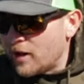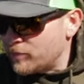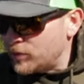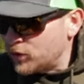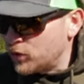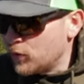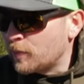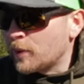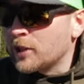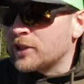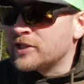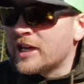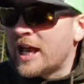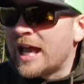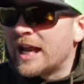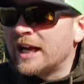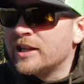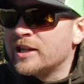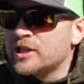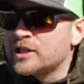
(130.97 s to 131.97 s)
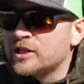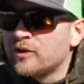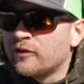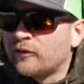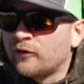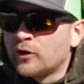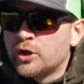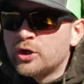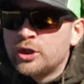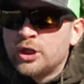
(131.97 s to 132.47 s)
I'm super excited. This is the
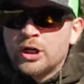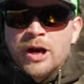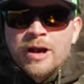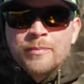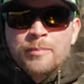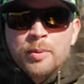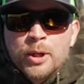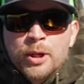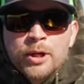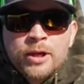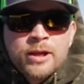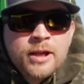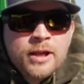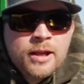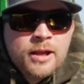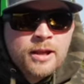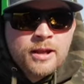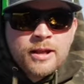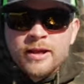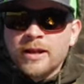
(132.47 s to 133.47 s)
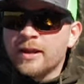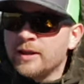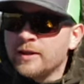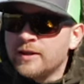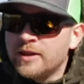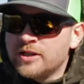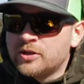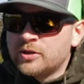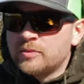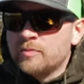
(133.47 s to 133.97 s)
first year I put
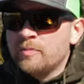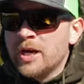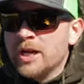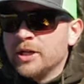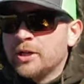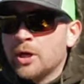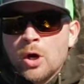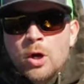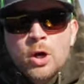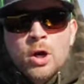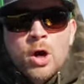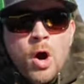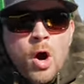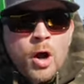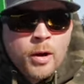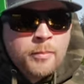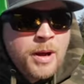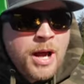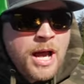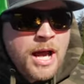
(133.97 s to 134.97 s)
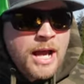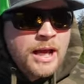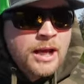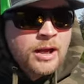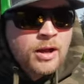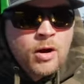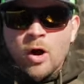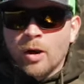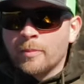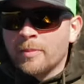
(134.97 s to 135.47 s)
this Minn Kota on
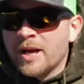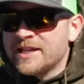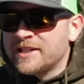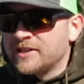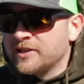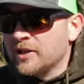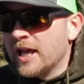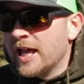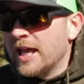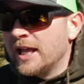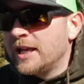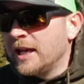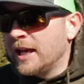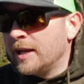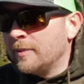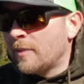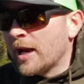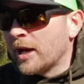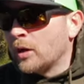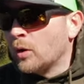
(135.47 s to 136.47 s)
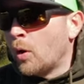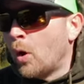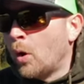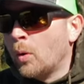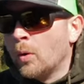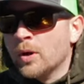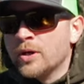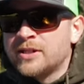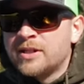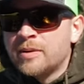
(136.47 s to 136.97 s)
my sled, and my
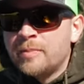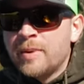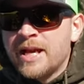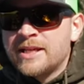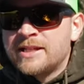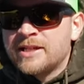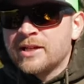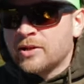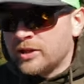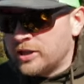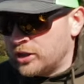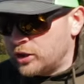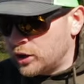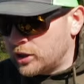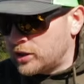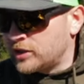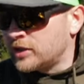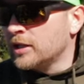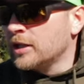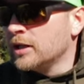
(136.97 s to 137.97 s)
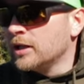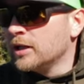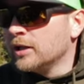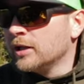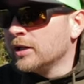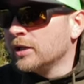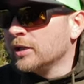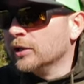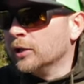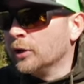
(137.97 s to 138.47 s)
goal was to basically just
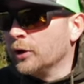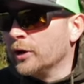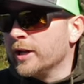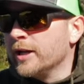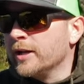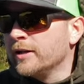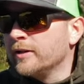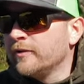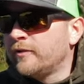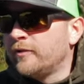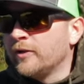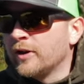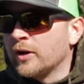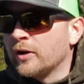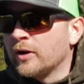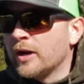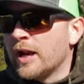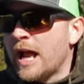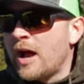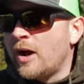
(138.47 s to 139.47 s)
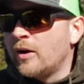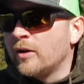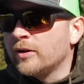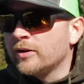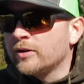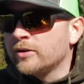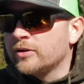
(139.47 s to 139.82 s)
learn it, figure it out,